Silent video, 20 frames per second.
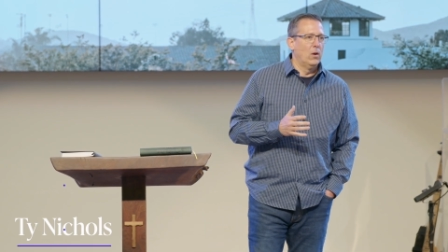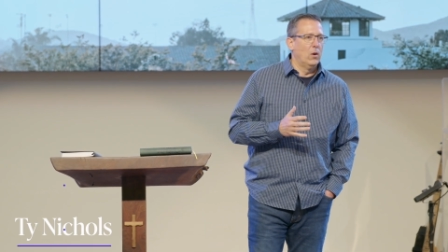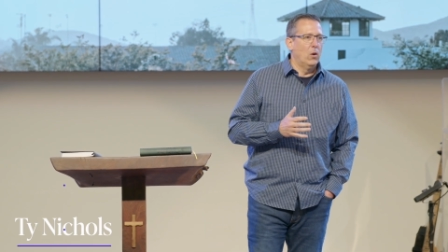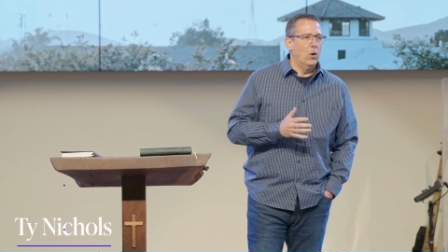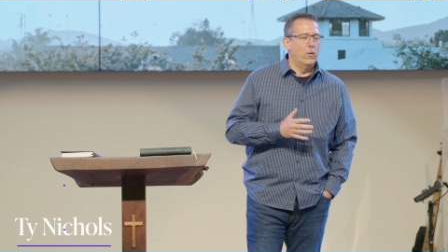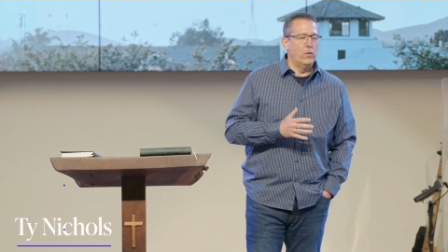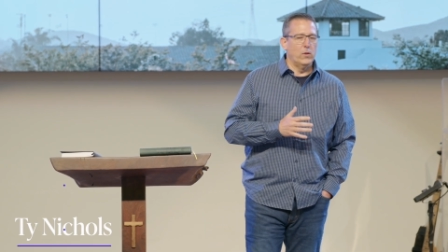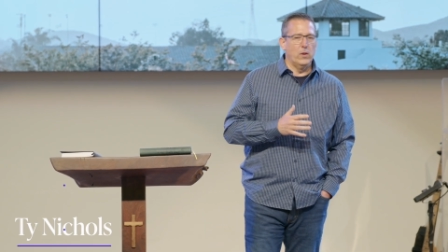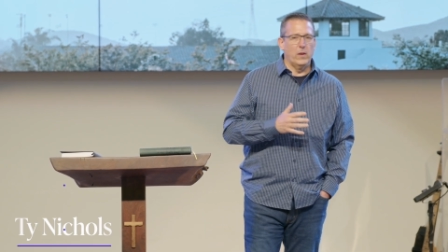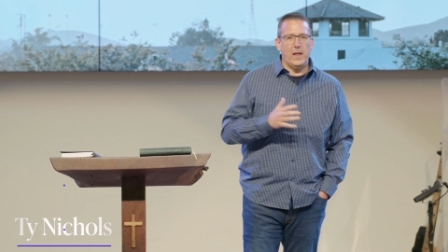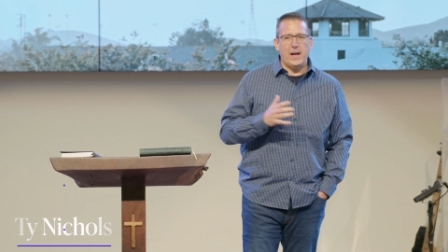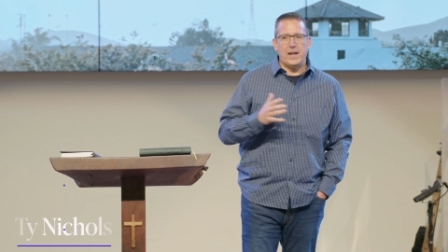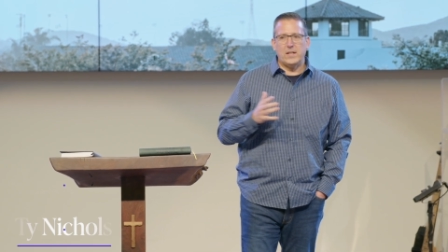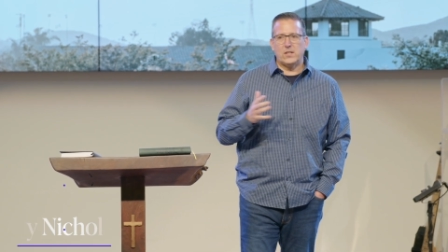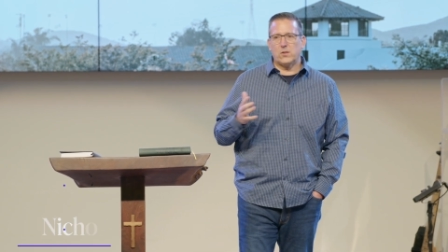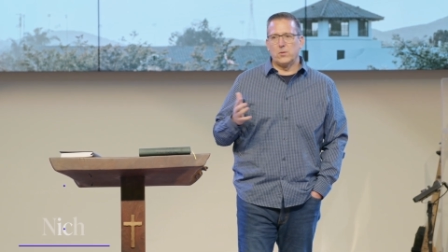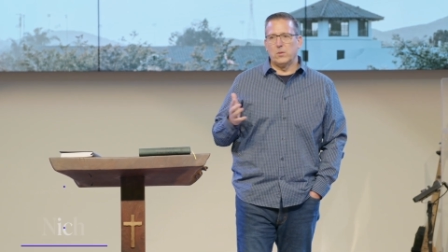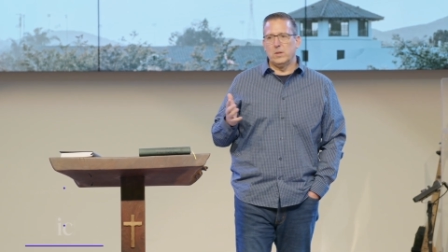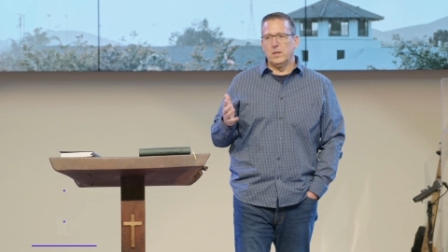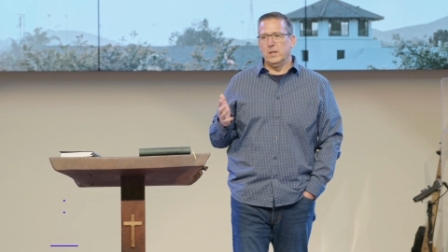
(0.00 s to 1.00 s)
over the
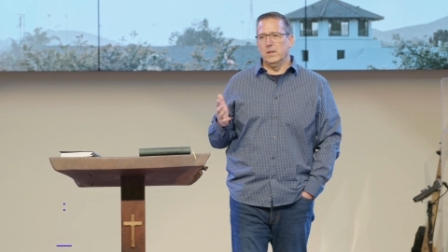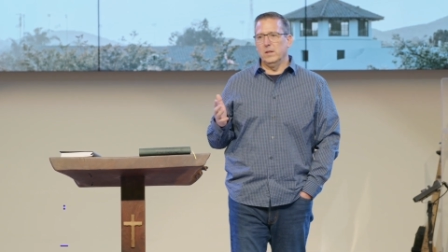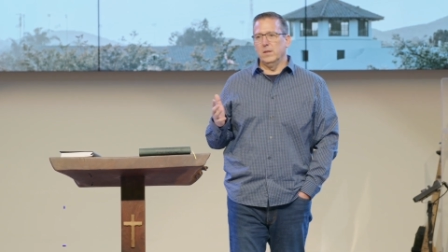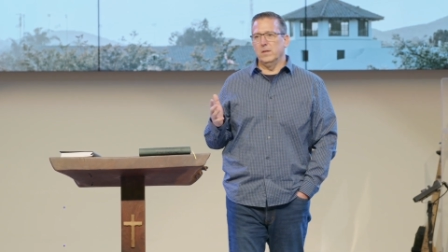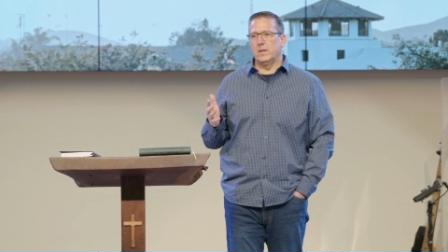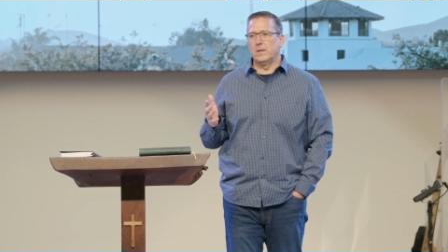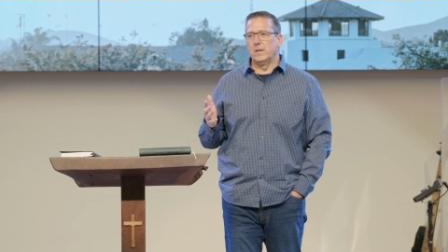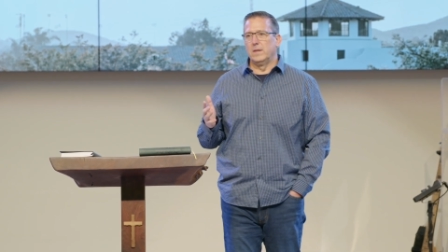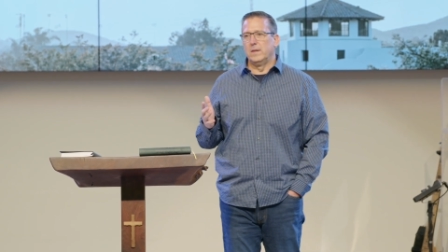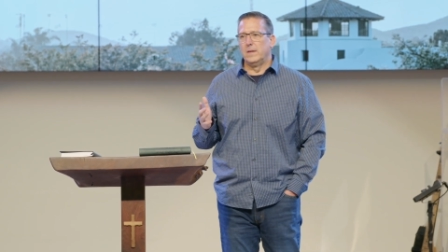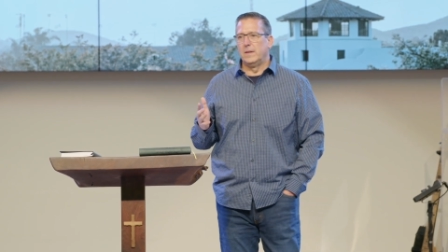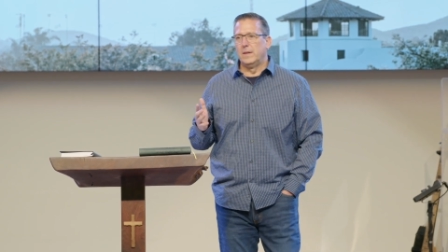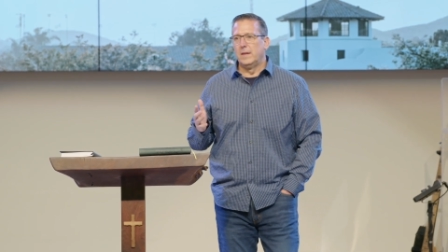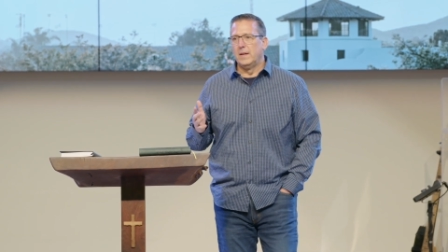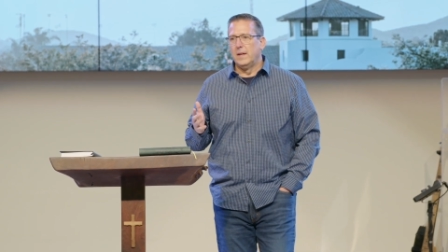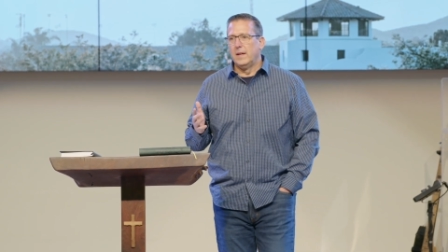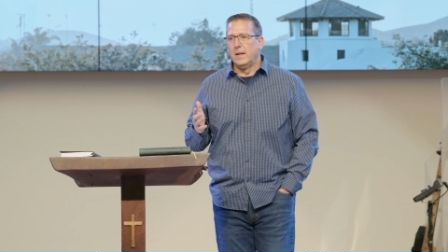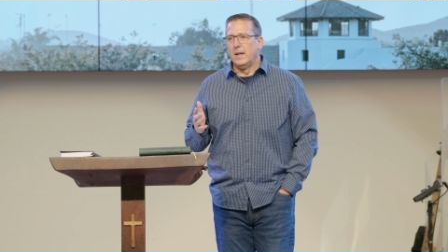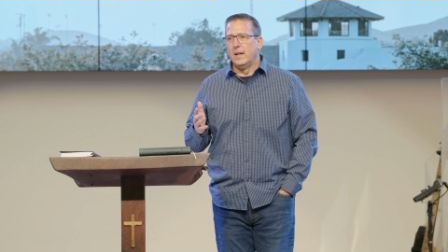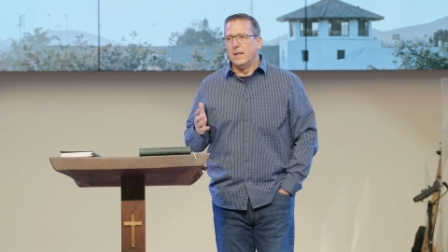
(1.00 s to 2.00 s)
last three years.
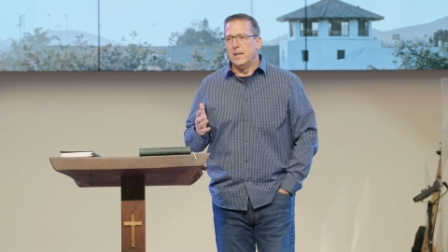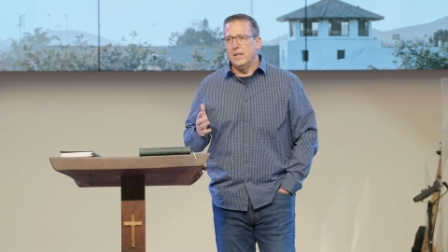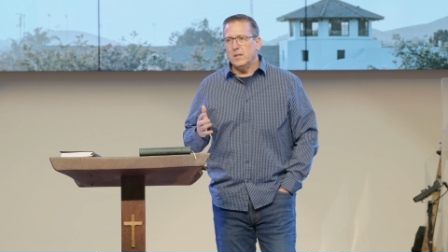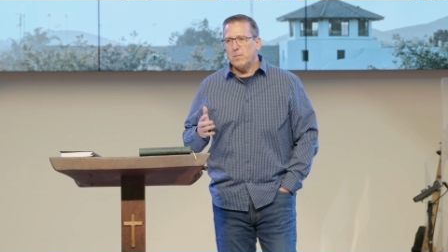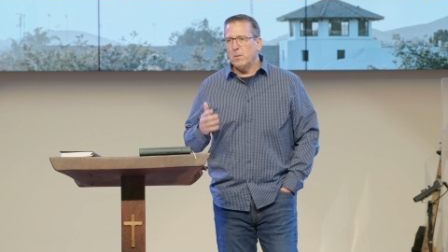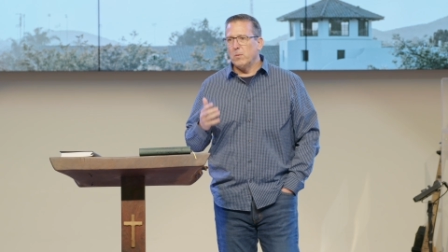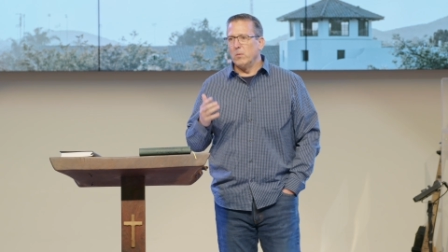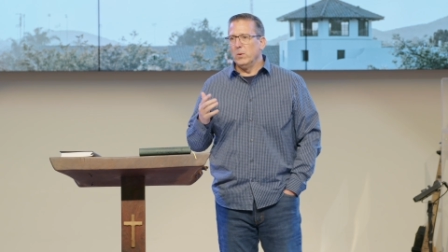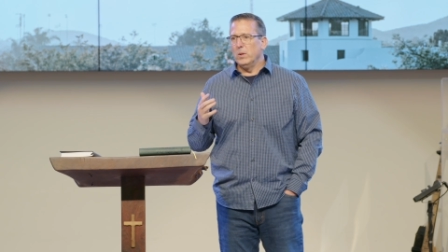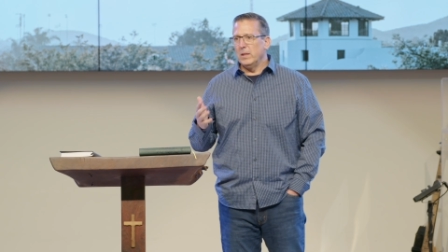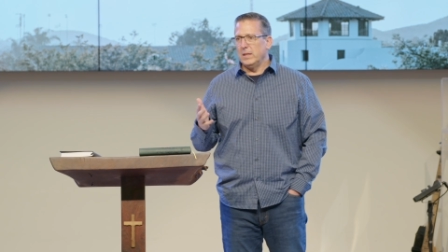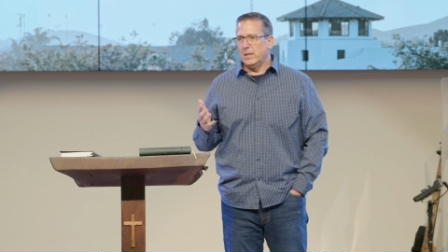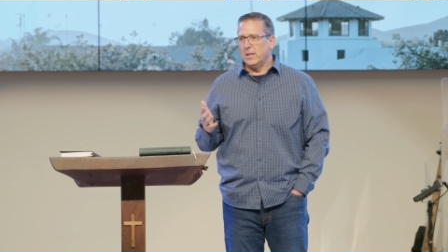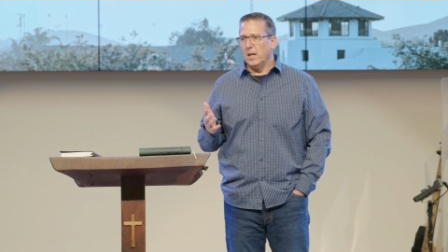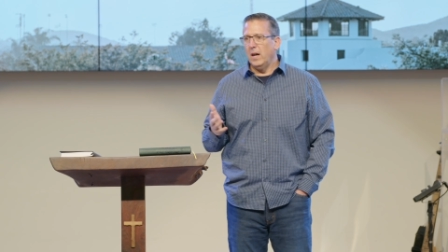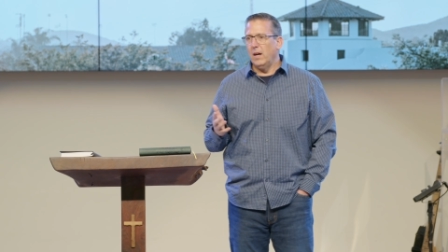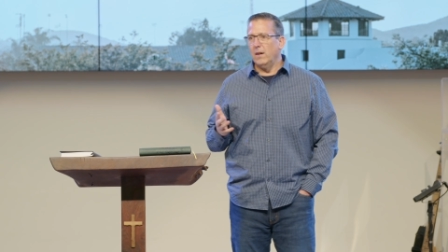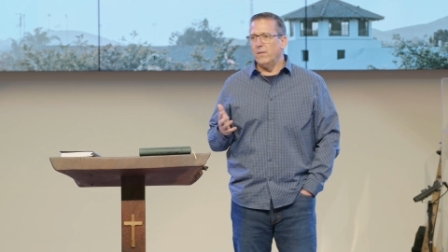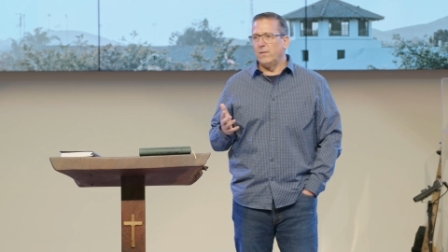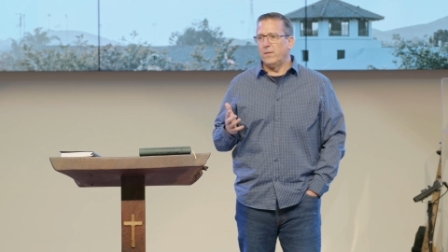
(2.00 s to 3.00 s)
It's been really
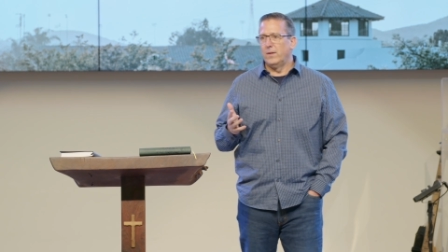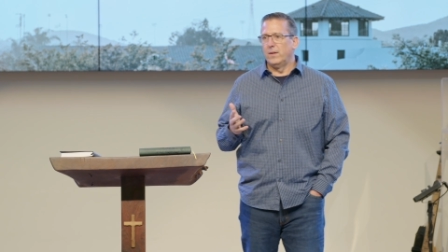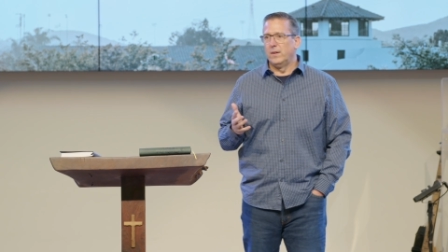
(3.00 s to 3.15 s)
tough